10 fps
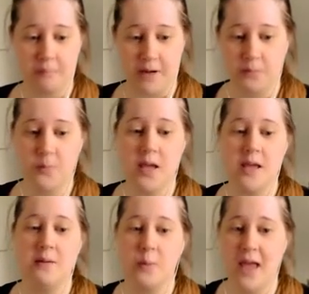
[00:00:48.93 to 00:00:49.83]
But
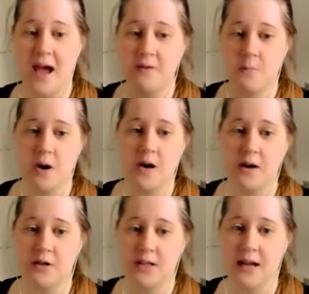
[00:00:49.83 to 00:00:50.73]
we, we have him on
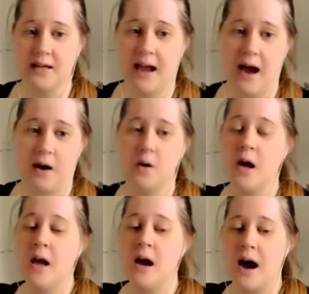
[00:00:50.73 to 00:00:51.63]
our side now.
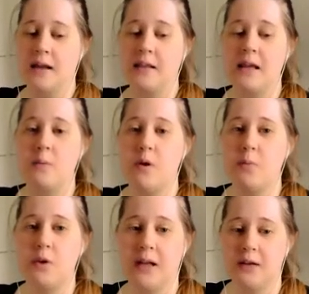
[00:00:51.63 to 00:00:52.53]
I think we
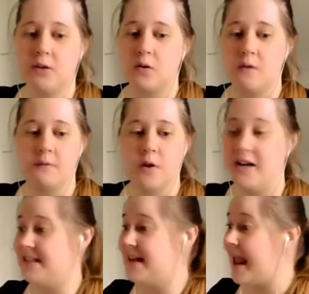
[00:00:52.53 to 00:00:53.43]
would like to go for a
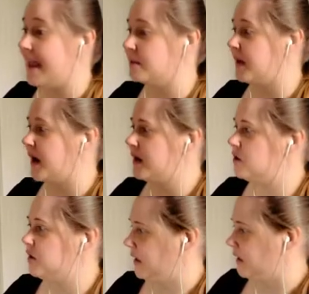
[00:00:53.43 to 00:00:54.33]
date, but I
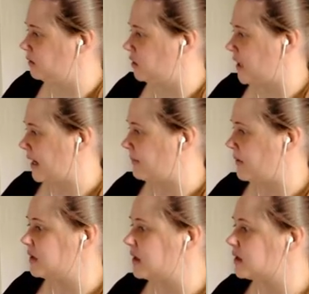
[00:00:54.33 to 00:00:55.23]
do need to check
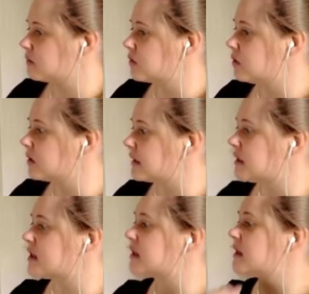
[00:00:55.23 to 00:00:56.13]
upon these rules
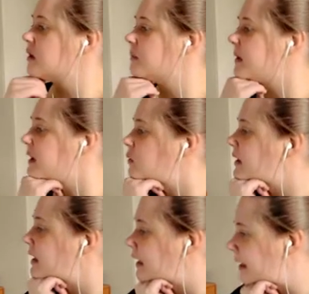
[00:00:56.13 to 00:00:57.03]
just a little bit
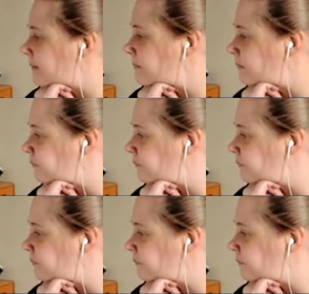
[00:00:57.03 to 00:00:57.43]
quickly.